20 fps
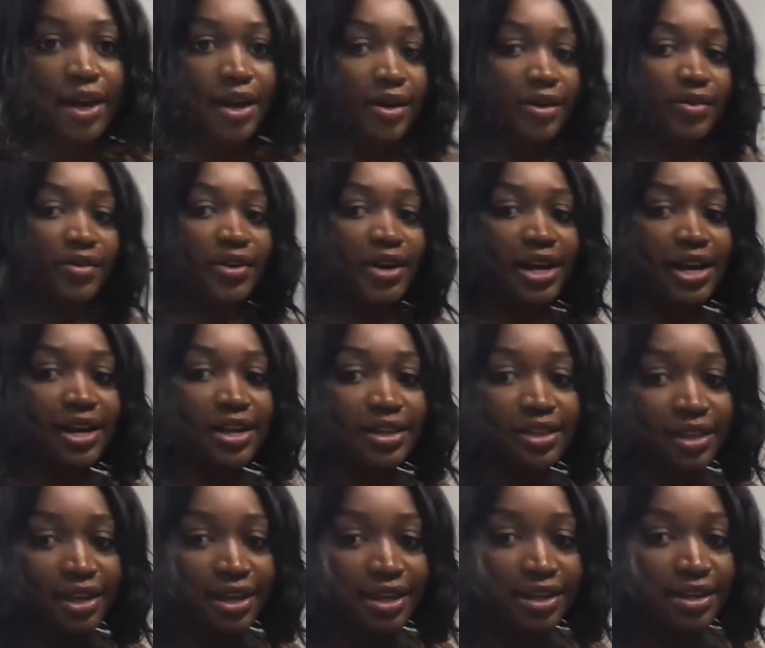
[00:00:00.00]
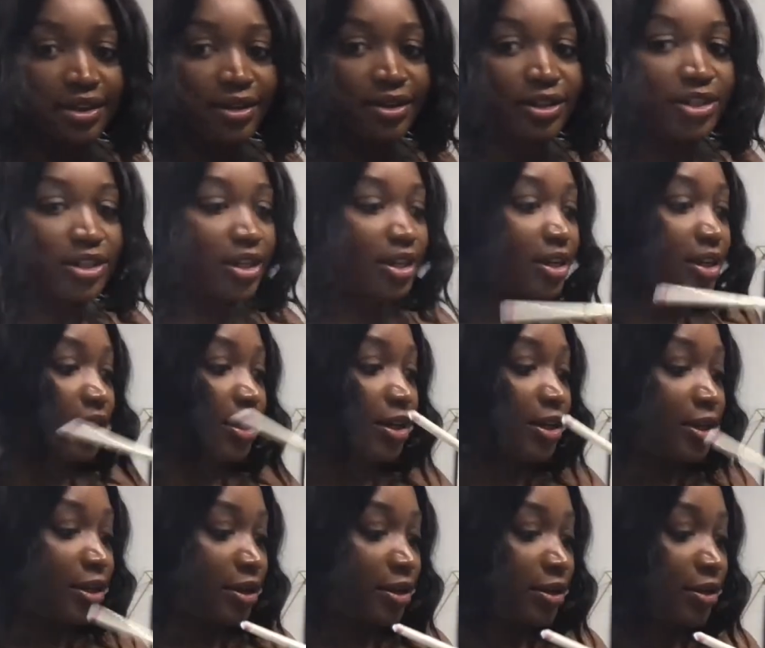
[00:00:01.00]
All right. Thank you,
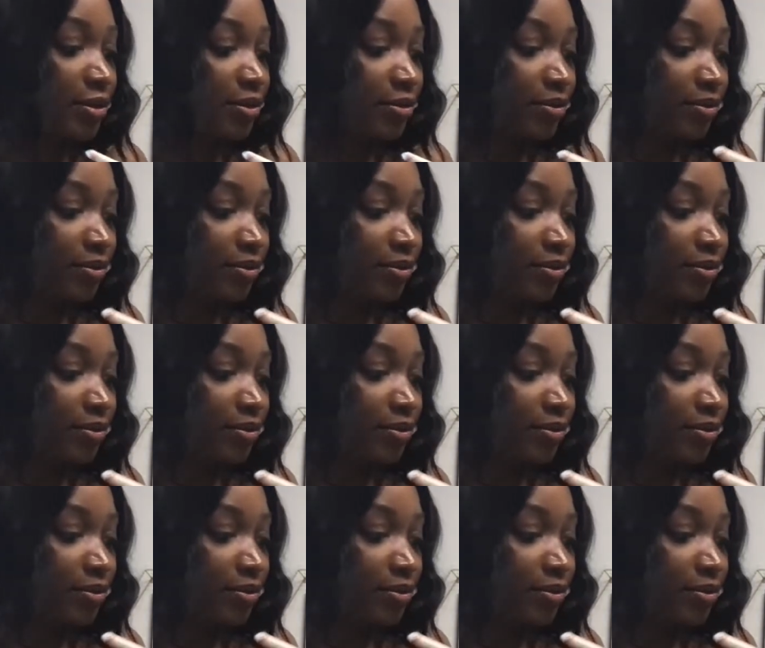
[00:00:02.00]
Sean.